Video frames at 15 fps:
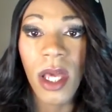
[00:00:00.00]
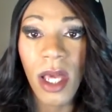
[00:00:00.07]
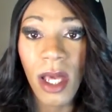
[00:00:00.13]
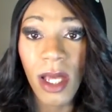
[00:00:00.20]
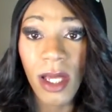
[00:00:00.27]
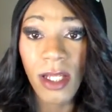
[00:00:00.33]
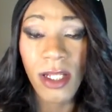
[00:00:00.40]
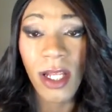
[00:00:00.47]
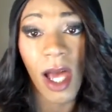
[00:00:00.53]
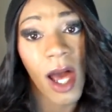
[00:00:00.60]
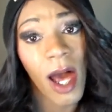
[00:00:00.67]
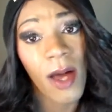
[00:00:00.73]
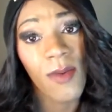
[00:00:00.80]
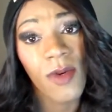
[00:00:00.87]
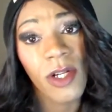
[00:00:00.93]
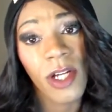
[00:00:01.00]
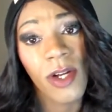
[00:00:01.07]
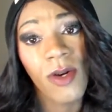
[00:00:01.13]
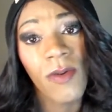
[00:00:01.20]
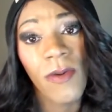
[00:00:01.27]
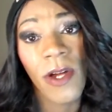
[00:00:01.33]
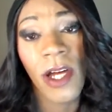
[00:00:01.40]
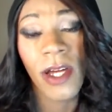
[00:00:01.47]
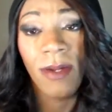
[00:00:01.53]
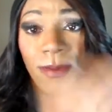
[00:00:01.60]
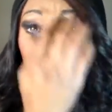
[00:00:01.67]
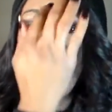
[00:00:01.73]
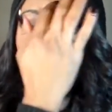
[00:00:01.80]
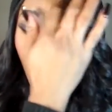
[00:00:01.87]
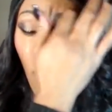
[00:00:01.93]
And I will get over it.
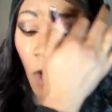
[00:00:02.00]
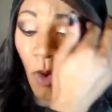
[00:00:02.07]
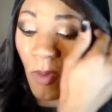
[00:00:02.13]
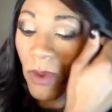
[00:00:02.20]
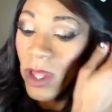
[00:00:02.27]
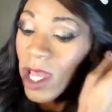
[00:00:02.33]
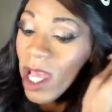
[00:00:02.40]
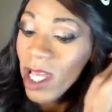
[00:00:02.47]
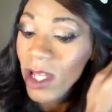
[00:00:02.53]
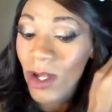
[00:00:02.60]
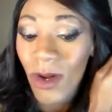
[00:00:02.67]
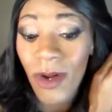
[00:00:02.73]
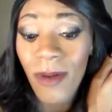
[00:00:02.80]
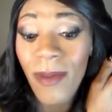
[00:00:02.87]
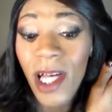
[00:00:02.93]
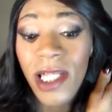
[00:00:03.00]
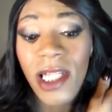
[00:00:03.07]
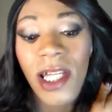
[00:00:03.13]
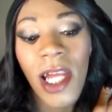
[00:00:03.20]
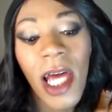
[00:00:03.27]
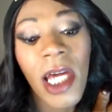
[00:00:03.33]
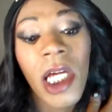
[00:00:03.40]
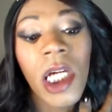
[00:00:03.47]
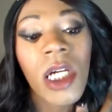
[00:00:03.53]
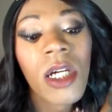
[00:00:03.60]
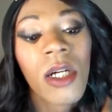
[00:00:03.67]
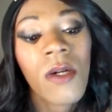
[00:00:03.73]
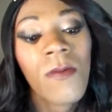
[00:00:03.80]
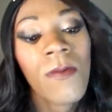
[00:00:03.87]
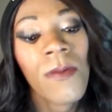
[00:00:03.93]
Hopefully I can go to bed tonight
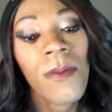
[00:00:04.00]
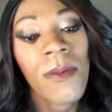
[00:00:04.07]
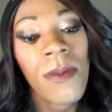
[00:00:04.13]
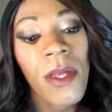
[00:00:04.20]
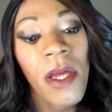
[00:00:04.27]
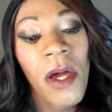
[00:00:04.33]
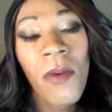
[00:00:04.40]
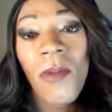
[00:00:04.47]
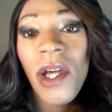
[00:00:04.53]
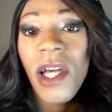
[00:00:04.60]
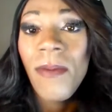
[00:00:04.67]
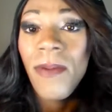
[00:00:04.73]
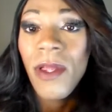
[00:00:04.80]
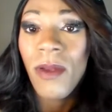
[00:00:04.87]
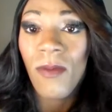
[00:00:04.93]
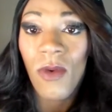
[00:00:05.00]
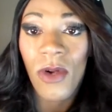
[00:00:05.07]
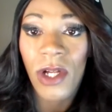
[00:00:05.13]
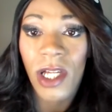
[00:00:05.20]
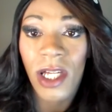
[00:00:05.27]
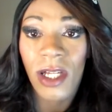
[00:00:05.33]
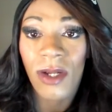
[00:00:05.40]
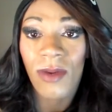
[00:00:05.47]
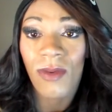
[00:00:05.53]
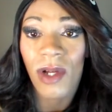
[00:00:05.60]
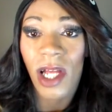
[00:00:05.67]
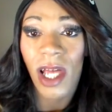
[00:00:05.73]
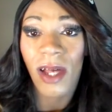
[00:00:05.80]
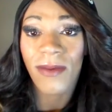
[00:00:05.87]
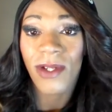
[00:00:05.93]
and wake up in the morning
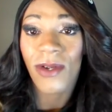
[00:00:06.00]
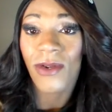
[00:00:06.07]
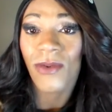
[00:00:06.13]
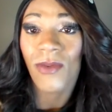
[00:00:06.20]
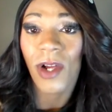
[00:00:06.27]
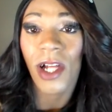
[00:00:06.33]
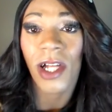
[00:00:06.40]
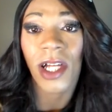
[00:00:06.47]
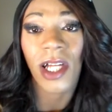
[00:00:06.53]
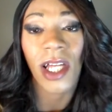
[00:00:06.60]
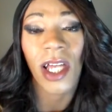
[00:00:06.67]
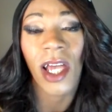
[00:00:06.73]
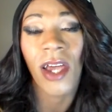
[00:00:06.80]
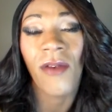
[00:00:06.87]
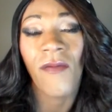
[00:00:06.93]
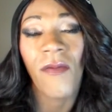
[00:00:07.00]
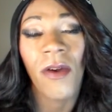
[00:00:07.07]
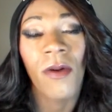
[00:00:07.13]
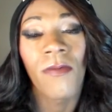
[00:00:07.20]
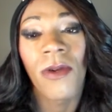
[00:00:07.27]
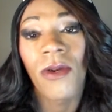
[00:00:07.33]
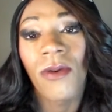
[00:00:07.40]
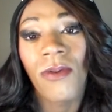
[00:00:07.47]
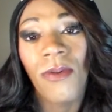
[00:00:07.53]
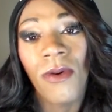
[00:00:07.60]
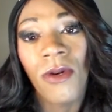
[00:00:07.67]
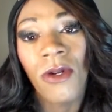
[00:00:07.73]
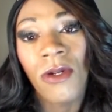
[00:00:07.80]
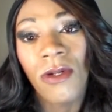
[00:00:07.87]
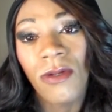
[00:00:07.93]
when I have to go to work and feel
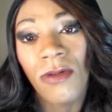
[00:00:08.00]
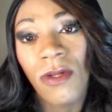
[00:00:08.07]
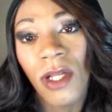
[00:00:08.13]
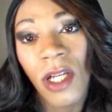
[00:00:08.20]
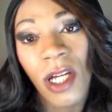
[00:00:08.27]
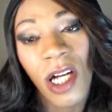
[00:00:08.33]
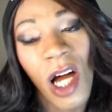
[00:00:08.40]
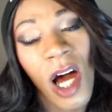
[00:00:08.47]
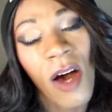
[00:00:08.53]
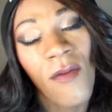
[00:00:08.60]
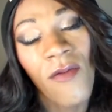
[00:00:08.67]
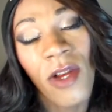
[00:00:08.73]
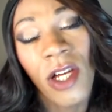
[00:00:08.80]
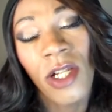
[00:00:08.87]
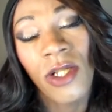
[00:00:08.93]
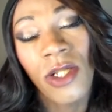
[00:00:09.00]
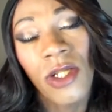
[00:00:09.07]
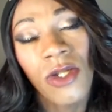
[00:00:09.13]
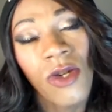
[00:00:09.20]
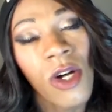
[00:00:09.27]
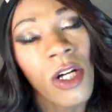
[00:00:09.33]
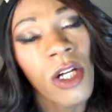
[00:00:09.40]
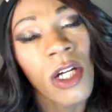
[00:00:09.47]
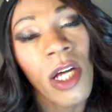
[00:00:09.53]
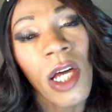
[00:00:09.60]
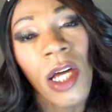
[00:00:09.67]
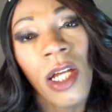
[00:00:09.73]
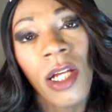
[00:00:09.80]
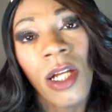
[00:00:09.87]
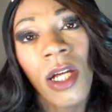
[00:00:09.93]
beautiful and confident and strong
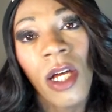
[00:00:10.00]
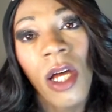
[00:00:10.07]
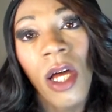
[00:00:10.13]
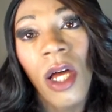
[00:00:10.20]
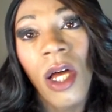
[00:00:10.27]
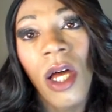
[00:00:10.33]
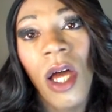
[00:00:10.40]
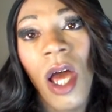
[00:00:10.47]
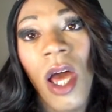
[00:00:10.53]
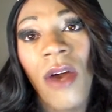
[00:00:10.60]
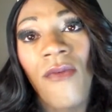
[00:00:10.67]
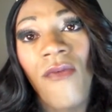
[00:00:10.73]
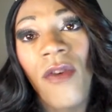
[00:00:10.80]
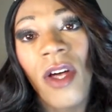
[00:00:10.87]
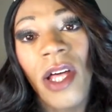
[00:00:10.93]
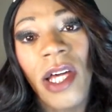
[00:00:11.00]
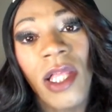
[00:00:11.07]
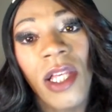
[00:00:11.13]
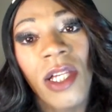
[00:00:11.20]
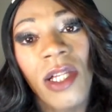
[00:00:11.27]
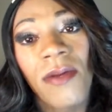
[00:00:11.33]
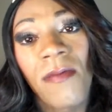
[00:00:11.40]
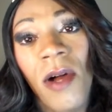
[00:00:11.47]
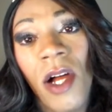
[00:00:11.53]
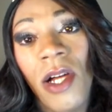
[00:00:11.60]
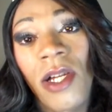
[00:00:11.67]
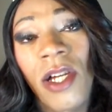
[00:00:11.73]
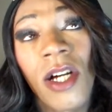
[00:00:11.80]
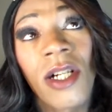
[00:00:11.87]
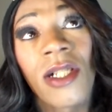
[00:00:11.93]
again and feel like the
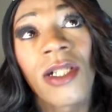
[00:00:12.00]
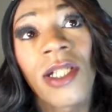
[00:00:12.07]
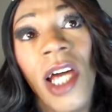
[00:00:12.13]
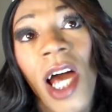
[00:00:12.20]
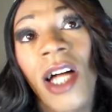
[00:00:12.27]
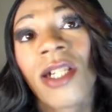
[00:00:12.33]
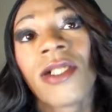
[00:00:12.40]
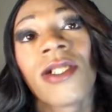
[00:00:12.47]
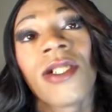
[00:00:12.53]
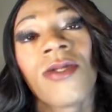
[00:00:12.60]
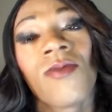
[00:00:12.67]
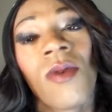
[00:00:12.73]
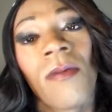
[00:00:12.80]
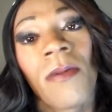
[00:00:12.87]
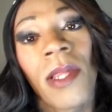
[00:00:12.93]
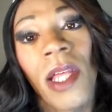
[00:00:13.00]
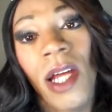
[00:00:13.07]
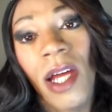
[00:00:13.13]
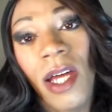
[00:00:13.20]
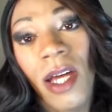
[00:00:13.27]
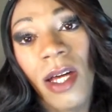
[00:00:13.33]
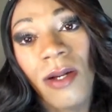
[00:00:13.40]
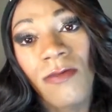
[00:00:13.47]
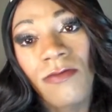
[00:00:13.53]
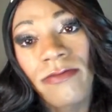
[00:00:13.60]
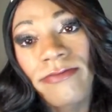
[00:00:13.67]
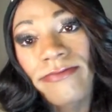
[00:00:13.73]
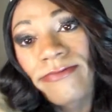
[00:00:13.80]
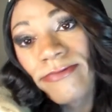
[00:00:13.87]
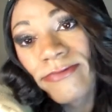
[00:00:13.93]
smart, young, talented woman that I am.